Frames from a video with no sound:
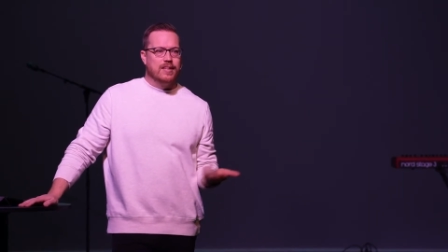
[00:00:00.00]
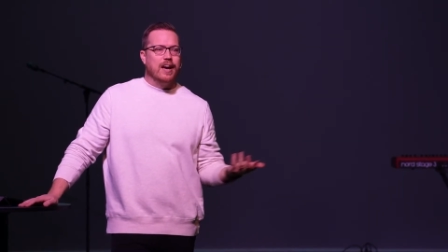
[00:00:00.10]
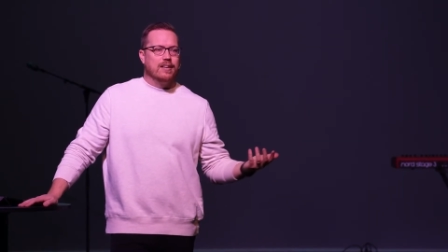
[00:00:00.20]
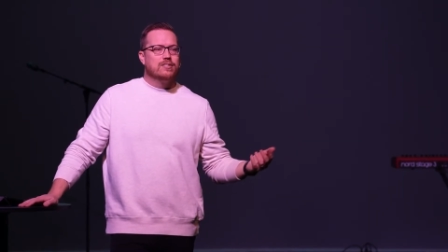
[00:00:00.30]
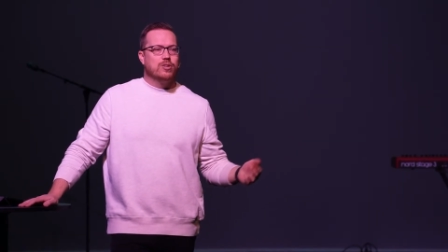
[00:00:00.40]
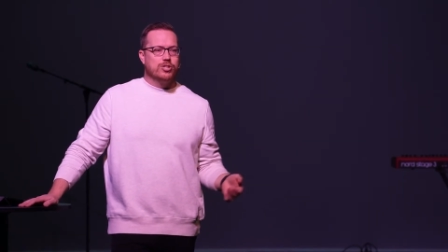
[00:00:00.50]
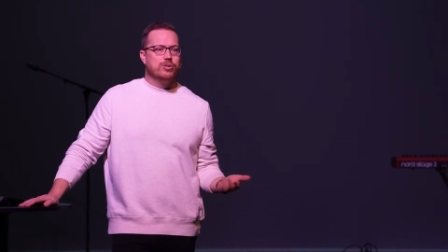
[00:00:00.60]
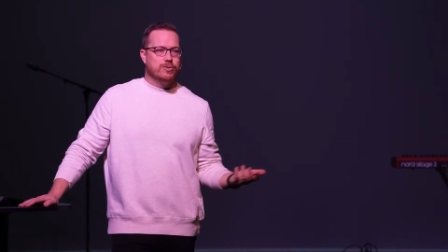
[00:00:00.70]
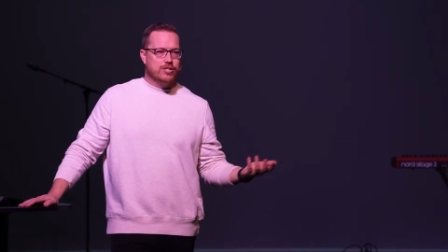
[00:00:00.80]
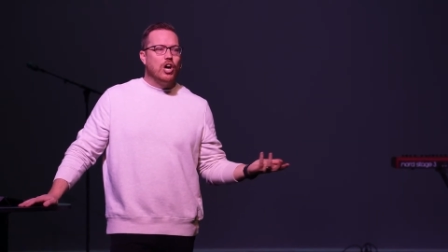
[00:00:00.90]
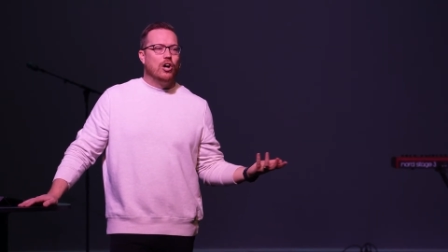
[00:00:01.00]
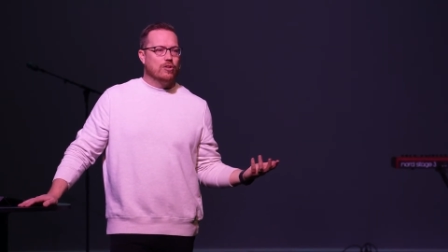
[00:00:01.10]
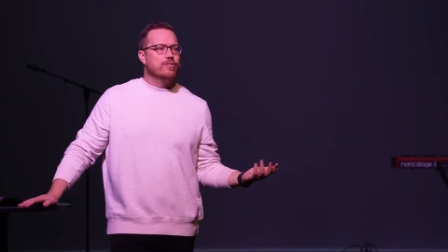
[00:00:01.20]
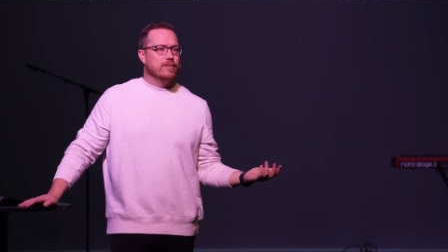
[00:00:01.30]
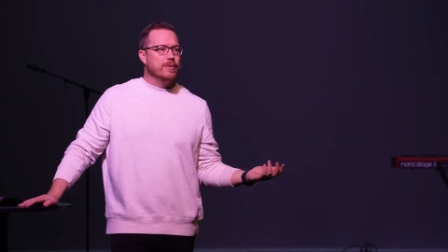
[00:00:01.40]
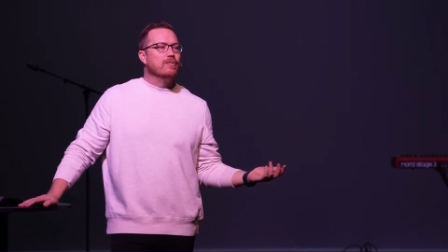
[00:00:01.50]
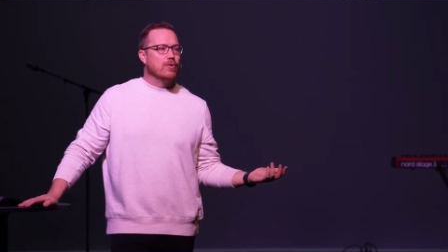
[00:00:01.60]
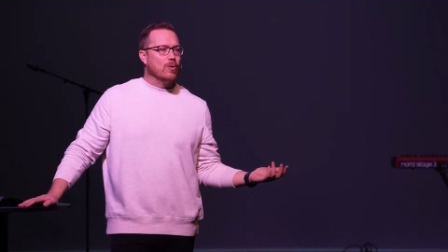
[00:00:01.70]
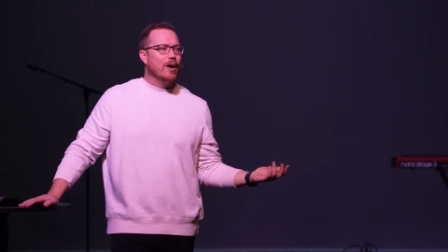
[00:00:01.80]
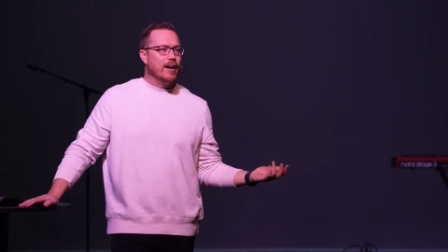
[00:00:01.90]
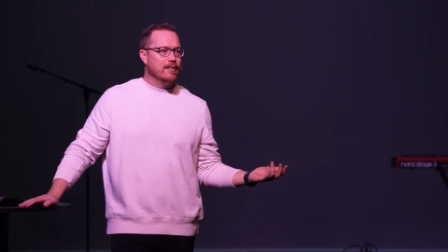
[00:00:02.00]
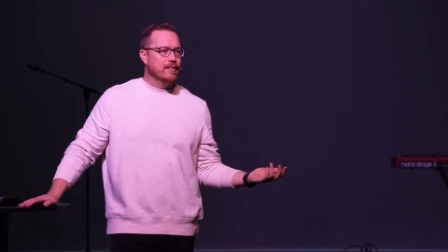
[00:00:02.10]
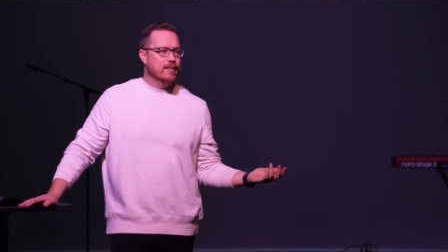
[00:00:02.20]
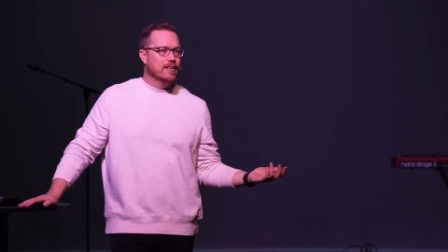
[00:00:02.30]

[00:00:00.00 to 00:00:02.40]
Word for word: Yeah, so she was taller than me for a while.